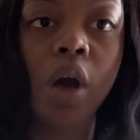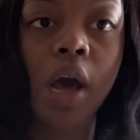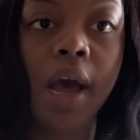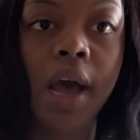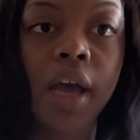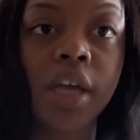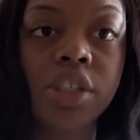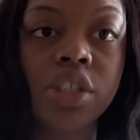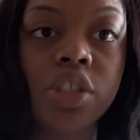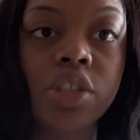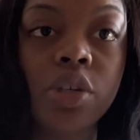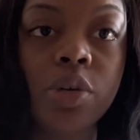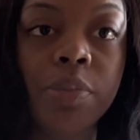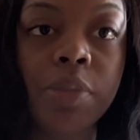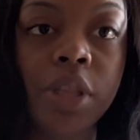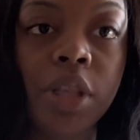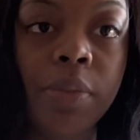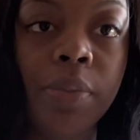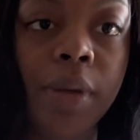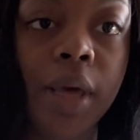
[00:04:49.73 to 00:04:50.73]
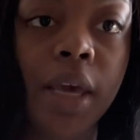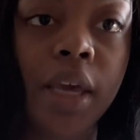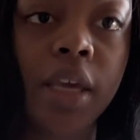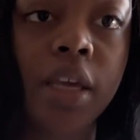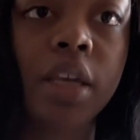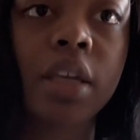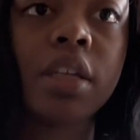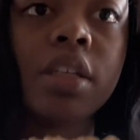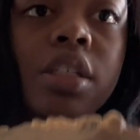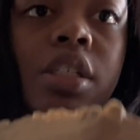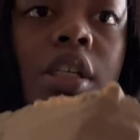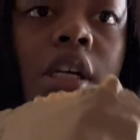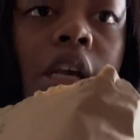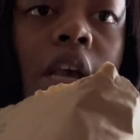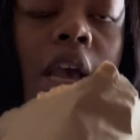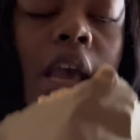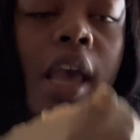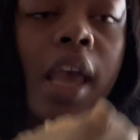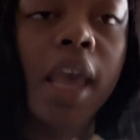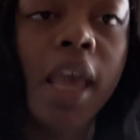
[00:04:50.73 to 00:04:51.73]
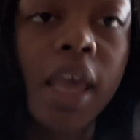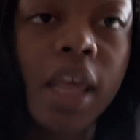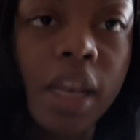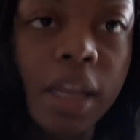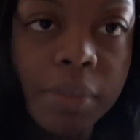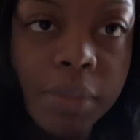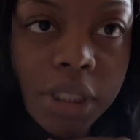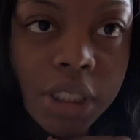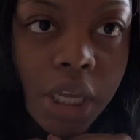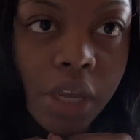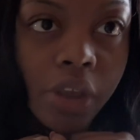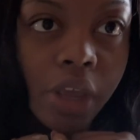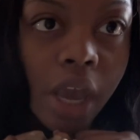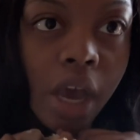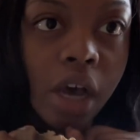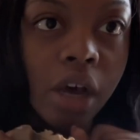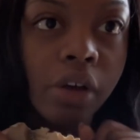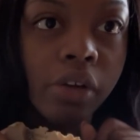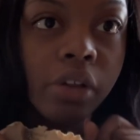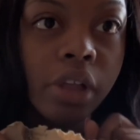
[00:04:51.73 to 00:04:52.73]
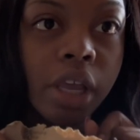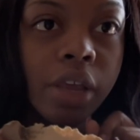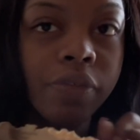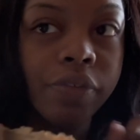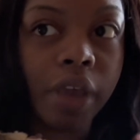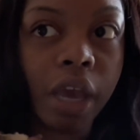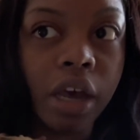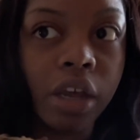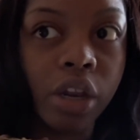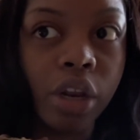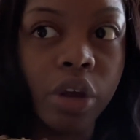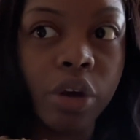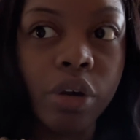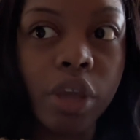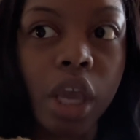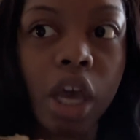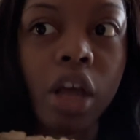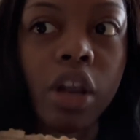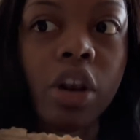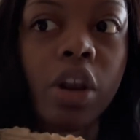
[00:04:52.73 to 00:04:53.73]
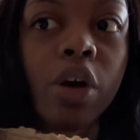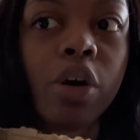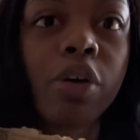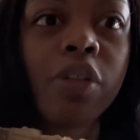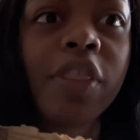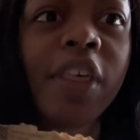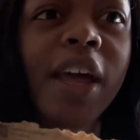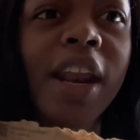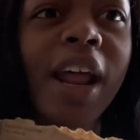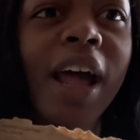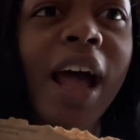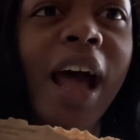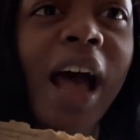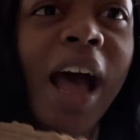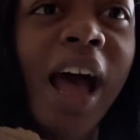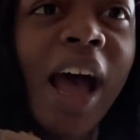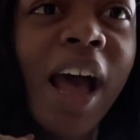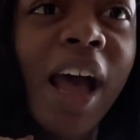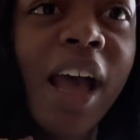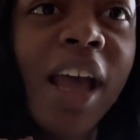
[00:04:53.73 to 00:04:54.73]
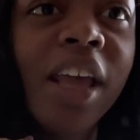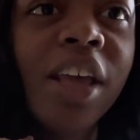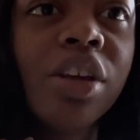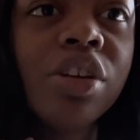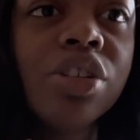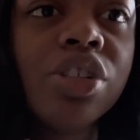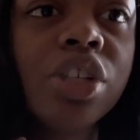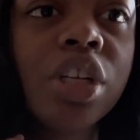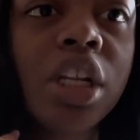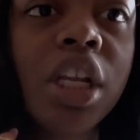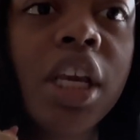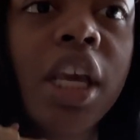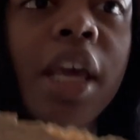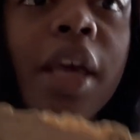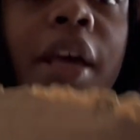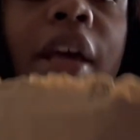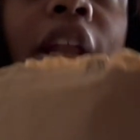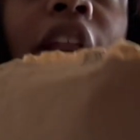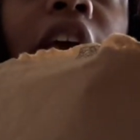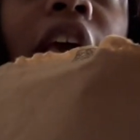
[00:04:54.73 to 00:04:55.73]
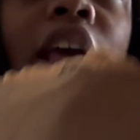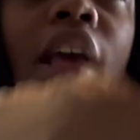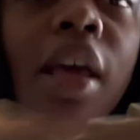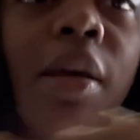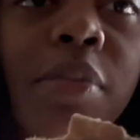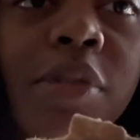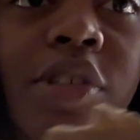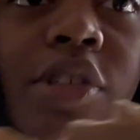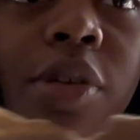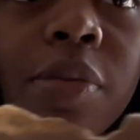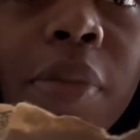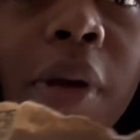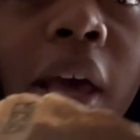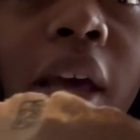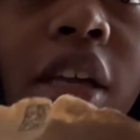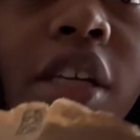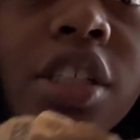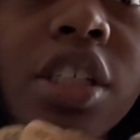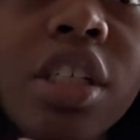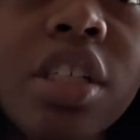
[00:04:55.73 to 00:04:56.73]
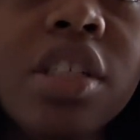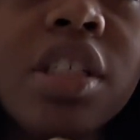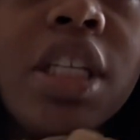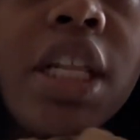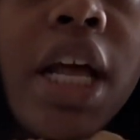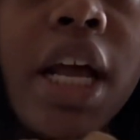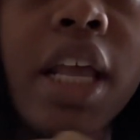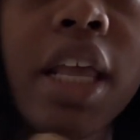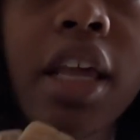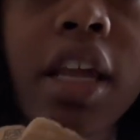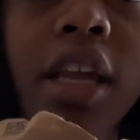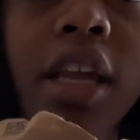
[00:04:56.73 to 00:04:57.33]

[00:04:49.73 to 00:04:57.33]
I just opened the package, and let me tell y'all, if y'all know that I usually get Amazon packages, like,